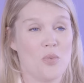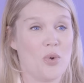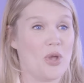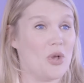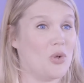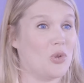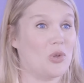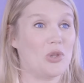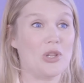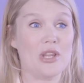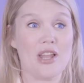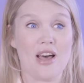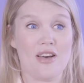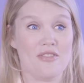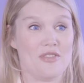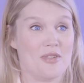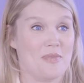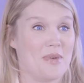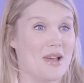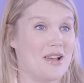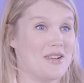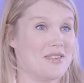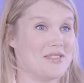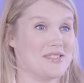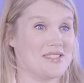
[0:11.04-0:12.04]
we all love
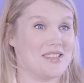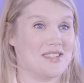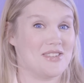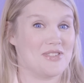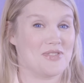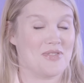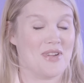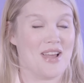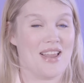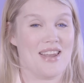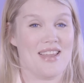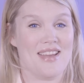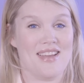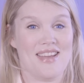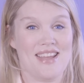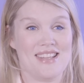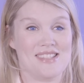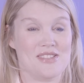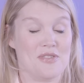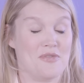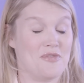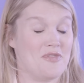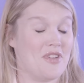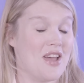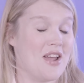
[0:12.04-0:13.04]
about Cinderella.
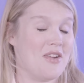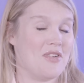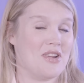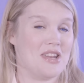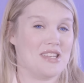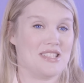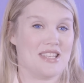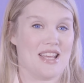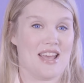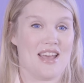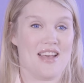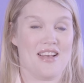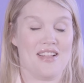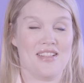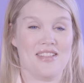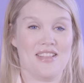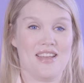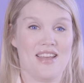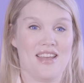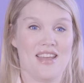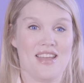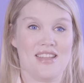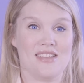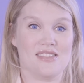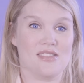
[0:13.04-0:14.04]
It's a fairy tale,
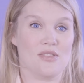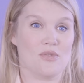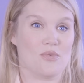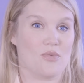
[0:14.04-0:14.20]
it's a